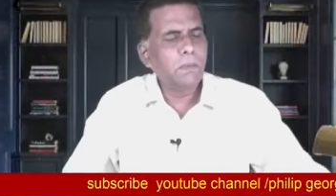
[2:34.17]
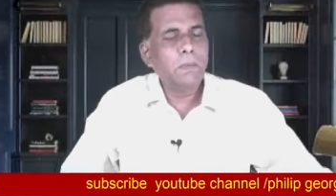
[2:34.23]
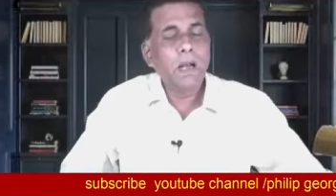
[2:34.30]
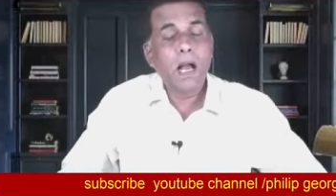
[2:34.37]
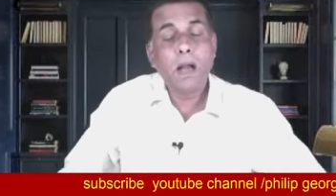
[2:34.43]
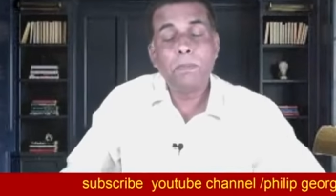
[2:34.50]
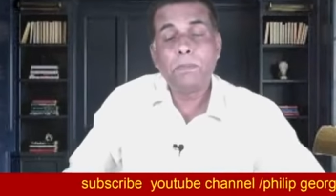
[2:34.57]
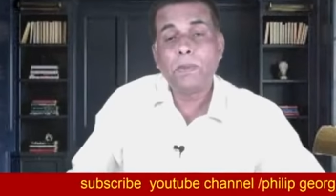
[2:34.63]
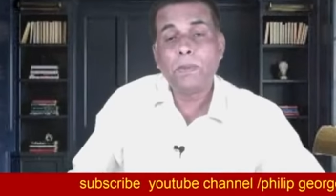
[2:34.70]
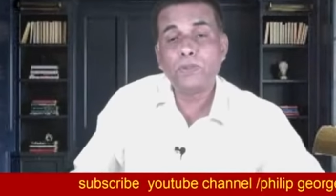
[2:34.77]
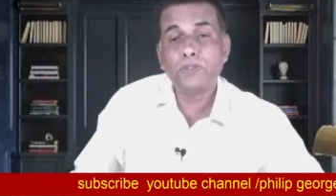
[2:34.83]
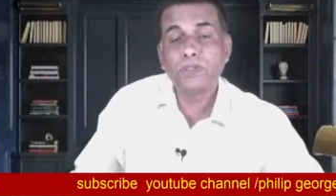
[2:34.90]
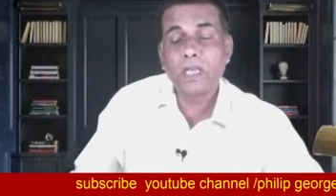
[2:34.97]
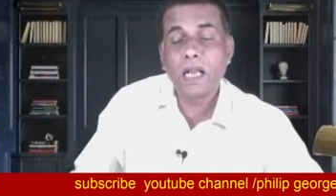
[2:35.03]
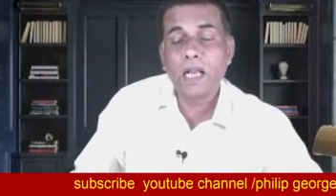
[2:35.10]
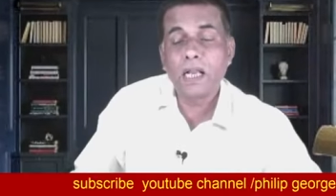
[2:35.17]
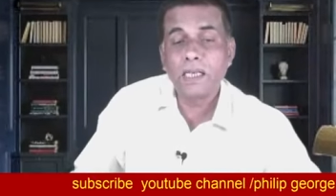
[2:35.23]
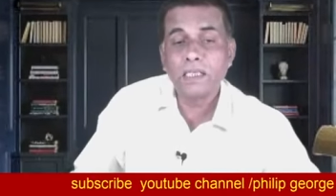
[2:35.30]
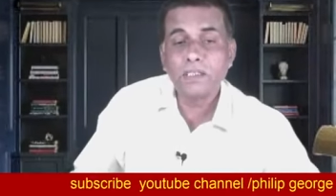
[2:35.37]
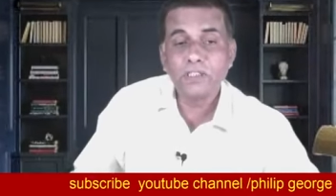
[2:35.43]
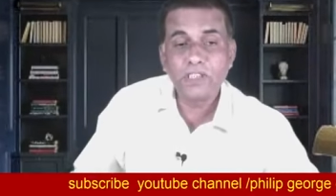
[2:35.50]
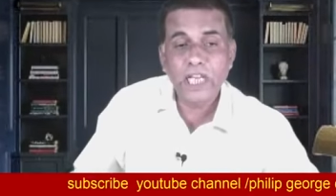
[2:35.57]

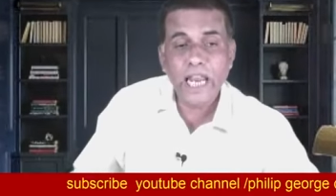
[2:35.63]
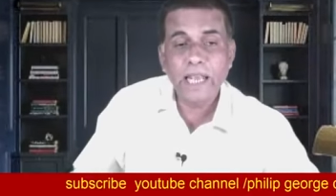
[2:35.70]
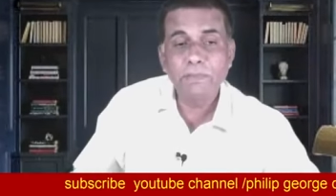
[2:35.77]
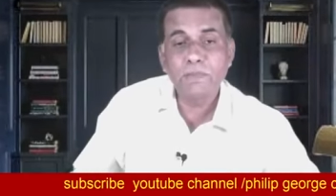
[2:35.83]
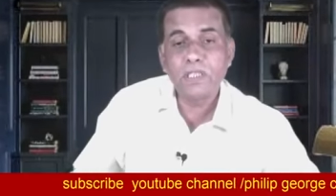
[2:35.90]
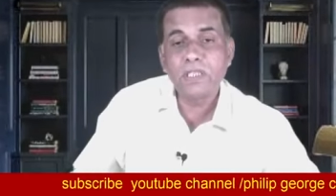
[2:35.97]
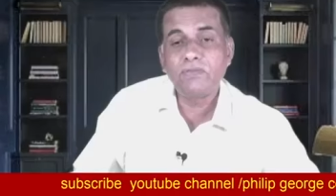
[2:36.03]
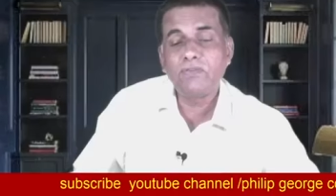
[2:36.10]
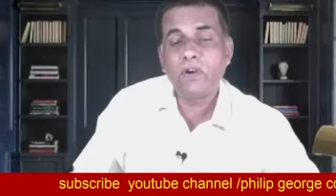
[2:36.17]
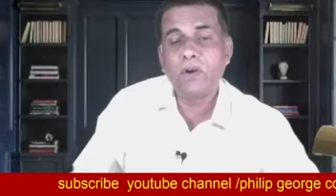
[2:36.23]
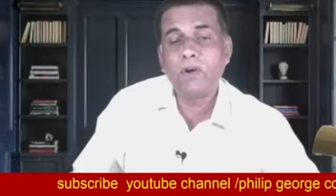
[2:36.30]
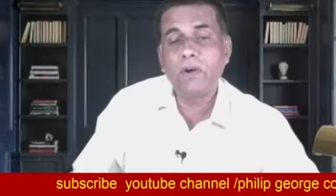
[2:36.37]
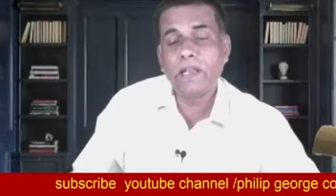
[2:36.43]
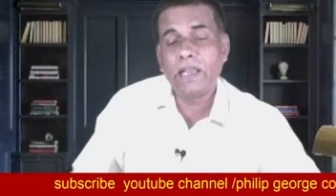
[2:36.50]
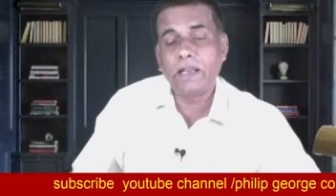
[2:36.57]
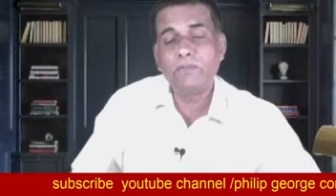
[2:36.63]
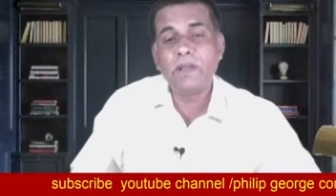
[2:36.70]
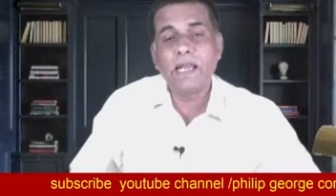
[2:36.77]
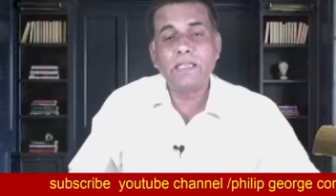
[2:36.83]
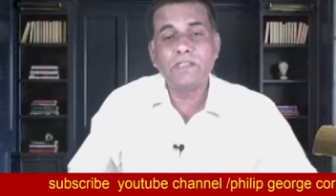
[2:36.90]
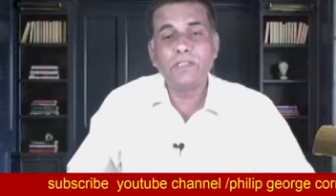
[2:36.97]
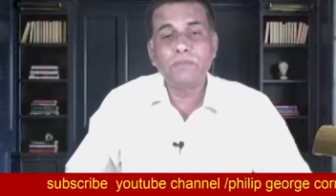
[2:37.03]
Apostle James for
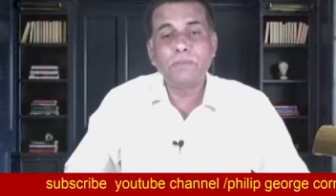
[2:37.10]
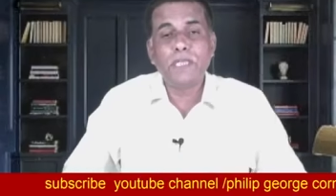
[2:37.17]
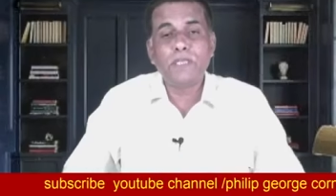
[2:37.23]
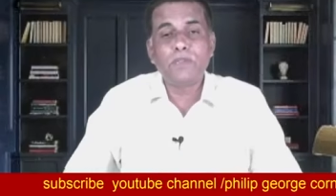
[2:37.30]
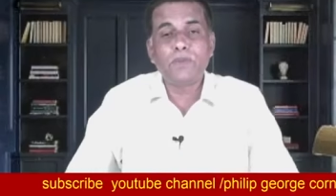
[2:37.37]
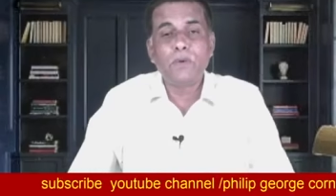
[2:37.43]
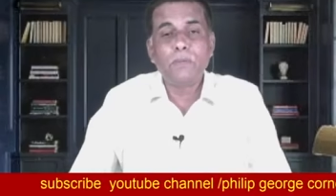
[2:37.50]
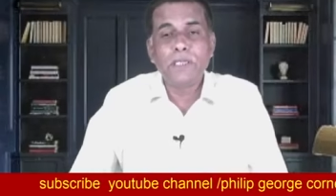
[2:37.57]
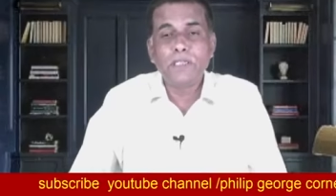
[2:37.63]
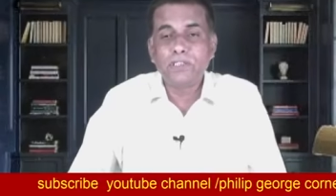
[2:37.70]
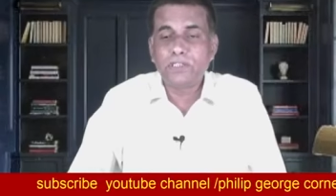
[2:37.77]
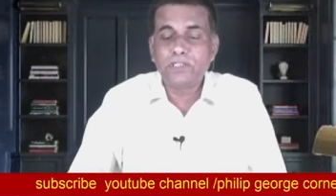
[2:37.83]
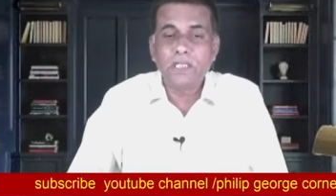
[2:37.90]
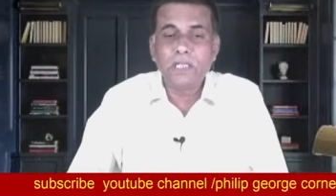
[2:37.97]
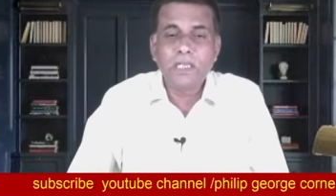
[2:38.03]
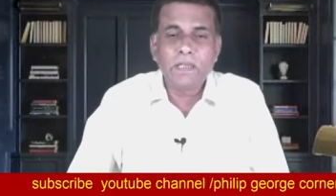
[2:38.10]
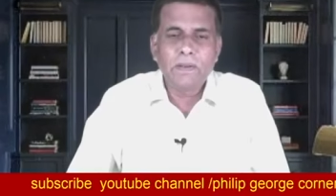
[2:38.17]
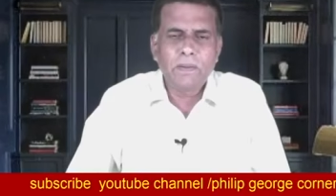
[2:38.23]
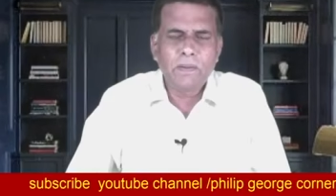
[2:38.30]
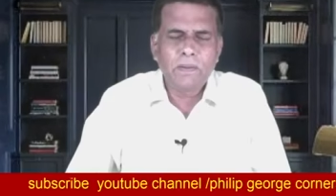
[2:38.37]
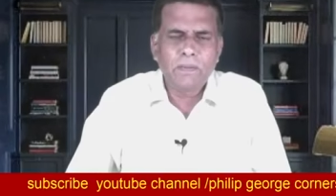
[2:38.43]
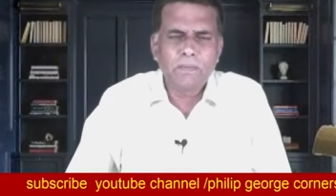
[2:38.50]
inviting me to minister
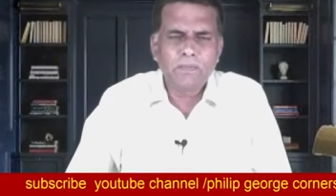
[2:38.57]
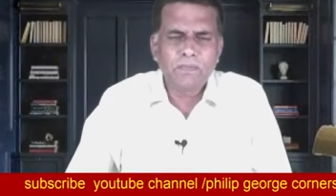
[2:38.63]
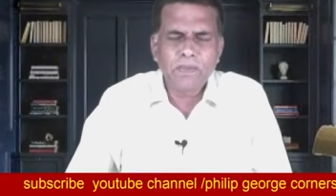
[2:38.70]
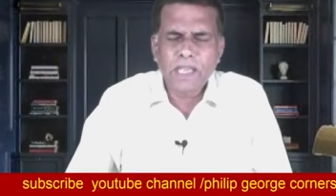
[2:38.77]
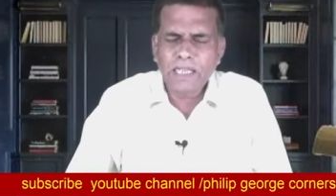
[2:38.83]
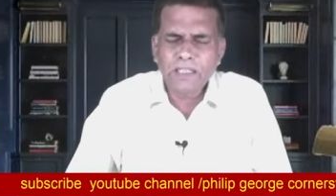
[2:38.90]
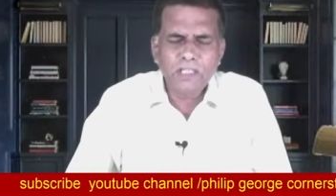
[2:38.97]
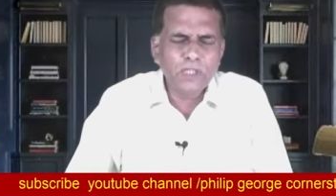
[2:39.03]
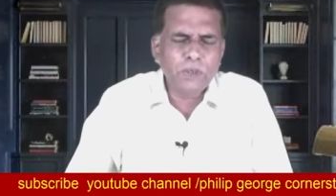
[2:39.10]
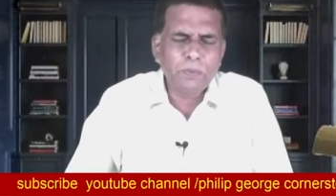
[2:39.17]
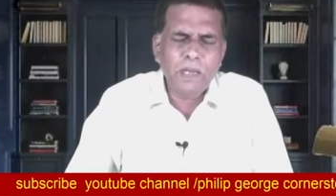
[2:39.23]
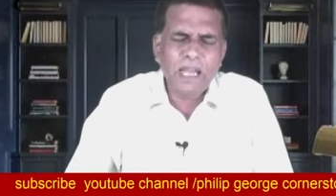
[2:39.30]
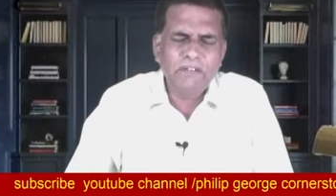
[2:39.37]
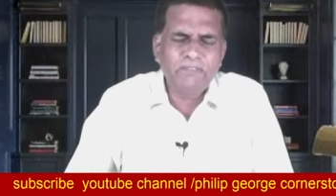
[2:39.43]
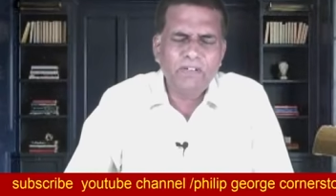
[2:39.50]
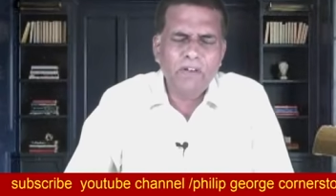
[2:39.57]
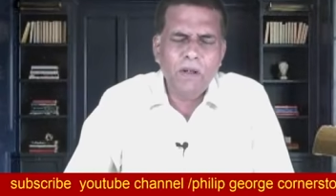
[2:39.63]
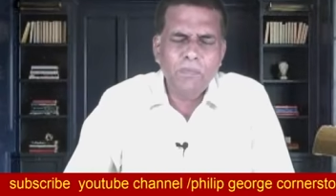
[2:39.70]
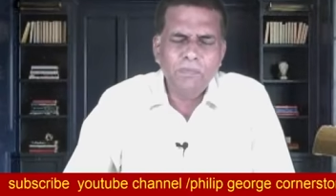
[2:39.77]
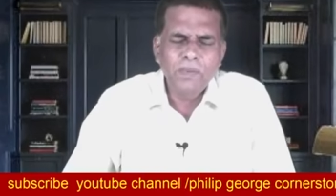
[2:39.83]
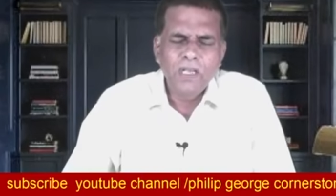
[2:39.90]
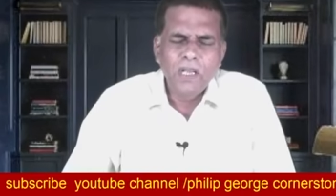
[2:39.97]
um, in this
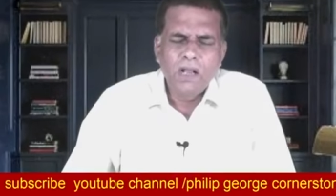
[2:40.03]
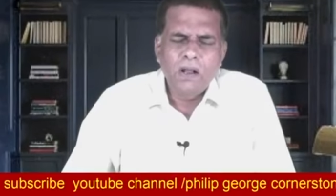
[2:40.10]
platform.